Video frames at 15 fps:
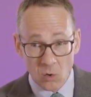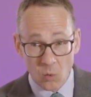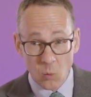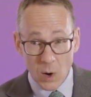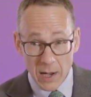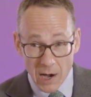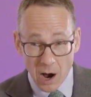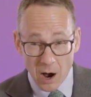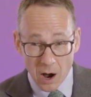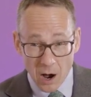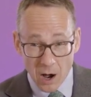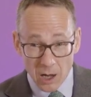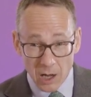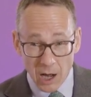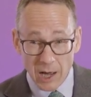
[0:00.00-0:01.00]
We
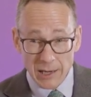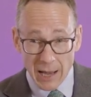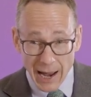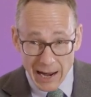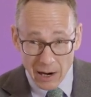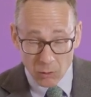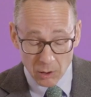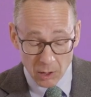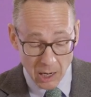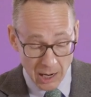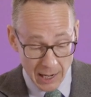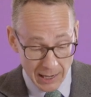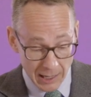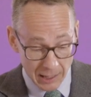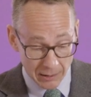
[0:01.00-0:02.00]
are an
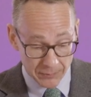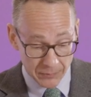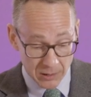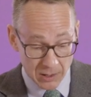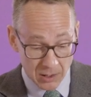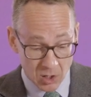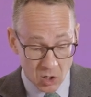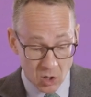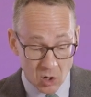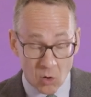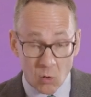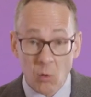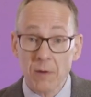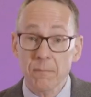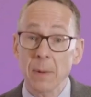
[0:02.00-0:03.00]
outlier.
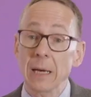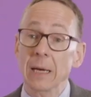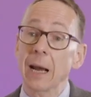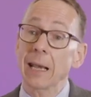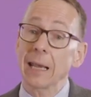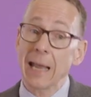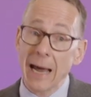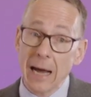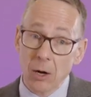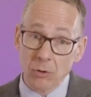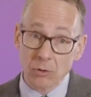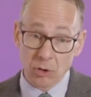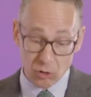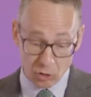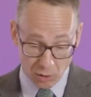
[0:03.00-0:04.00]
We've been
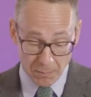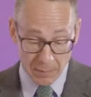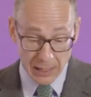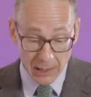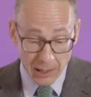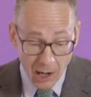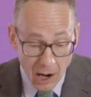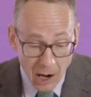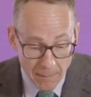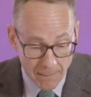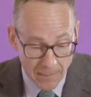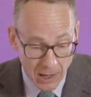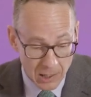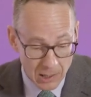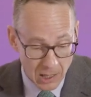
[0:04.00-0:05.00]
allowed to
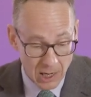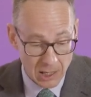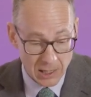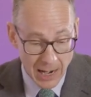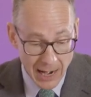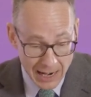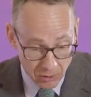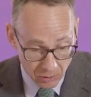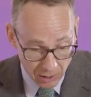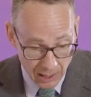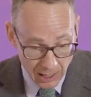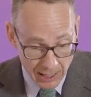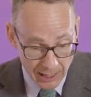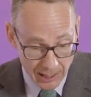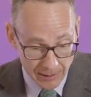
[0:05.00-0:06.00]
become an
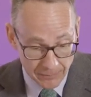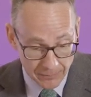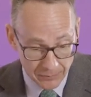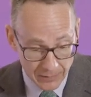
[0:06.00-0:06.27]
outlier.